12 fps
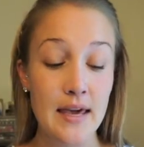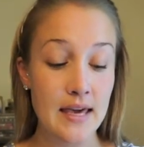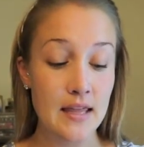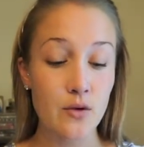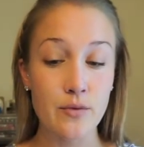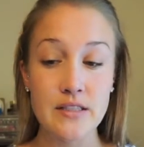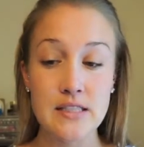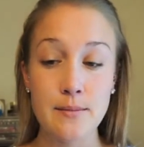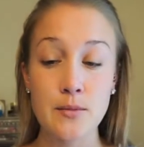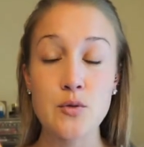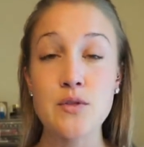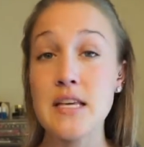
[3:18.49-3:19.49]
And the reason
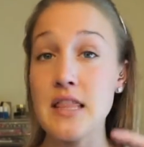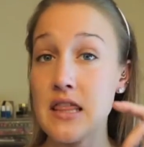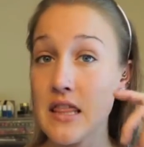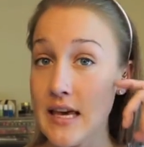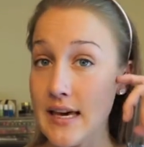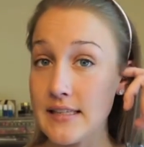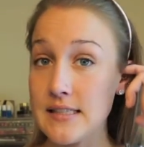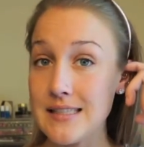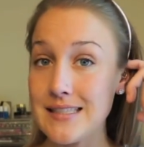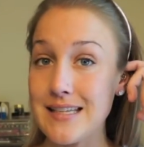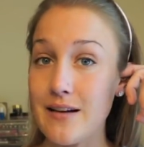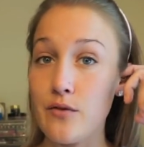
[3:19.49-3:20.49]
I'm using this
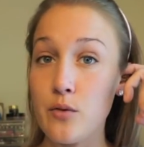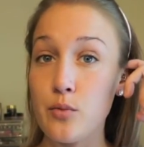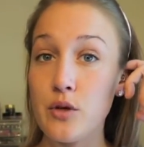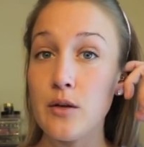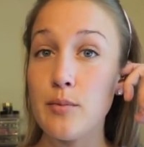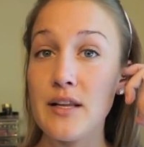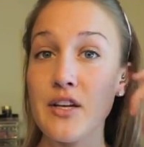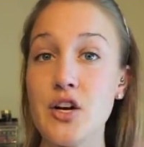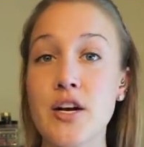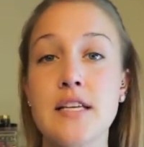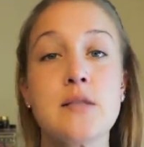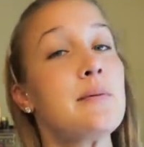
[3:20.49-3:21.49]
instead of the Beauty
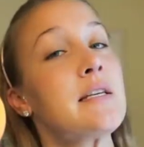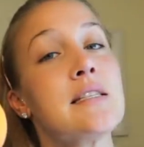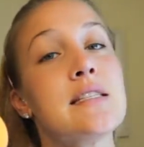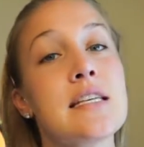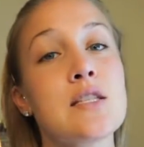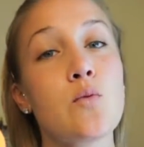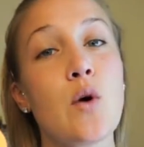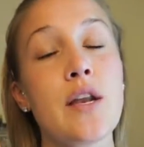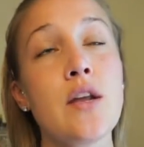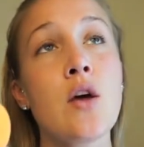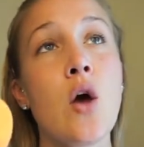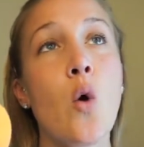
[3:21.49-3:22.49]
Blender is because this
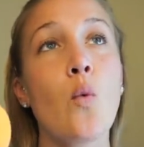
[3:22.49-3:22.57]
one,